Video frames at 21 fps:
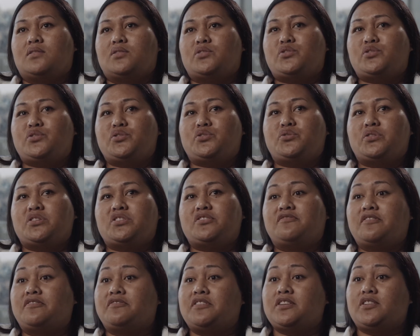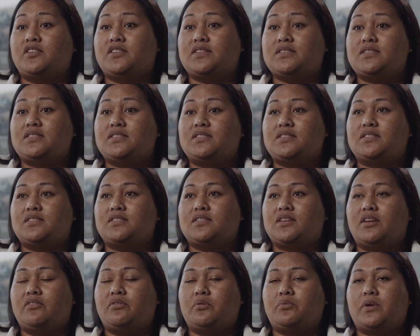to stretch $50
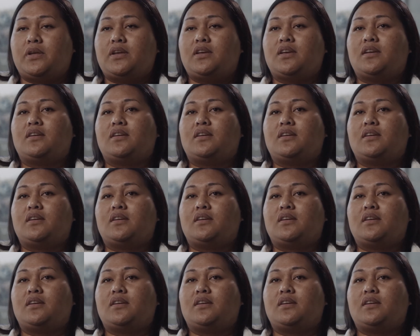every week.